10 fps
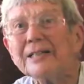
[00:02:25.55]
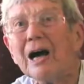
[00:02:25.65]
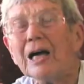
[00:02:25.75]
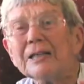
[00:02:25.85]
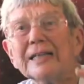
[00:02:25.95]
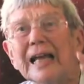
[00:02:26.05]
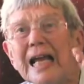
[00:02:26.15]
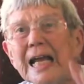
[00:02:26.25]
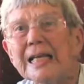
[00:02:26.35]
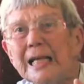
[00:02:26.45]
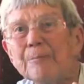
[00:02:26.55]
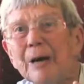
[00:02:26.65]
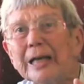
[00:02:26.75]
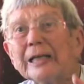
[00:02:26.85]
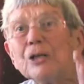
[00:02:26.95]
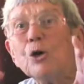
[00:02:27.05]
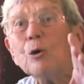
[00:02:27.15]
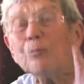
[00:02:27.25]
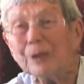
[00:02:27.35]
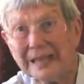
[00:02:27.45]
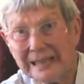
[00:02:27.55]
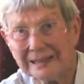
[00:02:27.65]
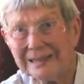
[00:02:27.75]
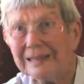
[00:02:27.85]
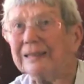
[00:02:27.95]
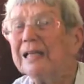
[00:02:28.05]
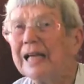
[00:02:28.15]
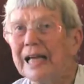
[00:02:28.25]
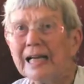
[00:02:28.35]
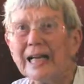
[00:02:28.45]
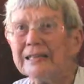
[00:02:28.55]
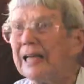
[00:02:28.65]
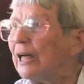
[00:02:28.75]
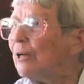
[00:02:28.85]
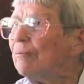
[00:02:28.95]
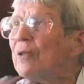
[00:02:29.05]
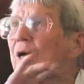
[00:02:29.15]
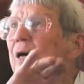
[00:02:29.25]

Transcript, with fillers: talk to anybody who will listen. And I tell them,